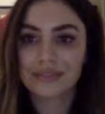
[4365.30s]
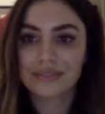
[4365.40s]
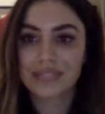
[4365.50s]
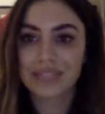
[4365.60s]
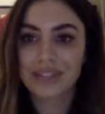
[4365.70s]

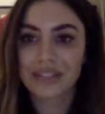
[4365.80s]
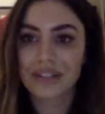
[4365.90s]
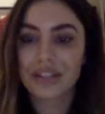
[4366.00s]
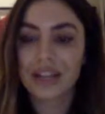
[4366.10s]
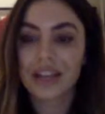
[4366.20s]
like Nigel
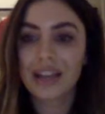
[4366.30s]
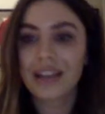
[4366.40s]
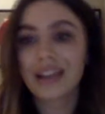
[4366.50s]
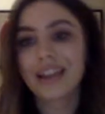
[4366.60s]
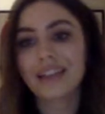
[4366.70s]

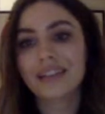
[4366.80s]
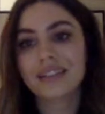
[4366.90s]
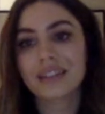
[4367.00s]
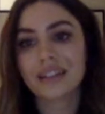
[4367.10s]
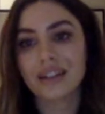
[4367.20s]
Hay, and
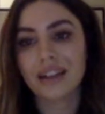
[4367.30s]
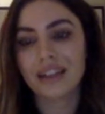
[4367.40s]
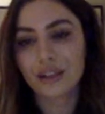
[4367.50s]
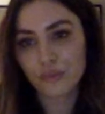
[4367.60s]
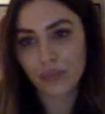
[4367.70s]
uh, I
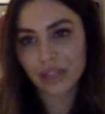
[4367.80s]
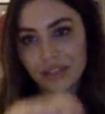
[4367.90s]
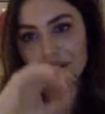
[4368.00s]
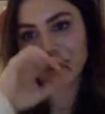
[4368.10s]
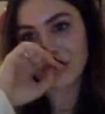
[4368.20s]
think
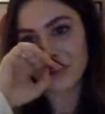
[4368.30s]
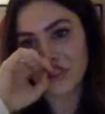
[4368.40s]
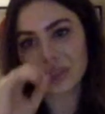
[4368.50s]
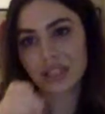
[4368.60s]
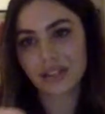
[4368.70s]
Mesto
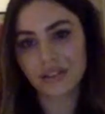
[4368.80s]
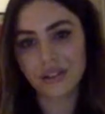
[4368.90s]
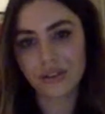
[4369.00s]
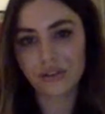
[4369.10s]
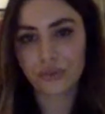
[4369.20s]
was in
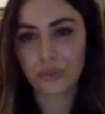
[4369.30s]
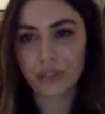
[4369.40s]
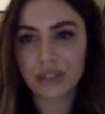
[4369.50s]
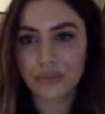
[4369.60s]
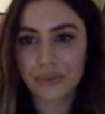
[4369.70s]
here, is an
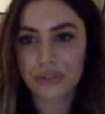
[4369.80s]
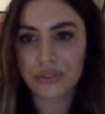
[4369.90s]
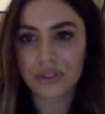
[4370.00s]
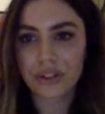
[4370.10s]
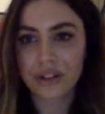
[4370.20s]
amazing
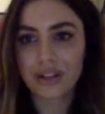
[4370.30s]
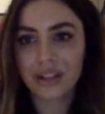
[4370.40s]
producer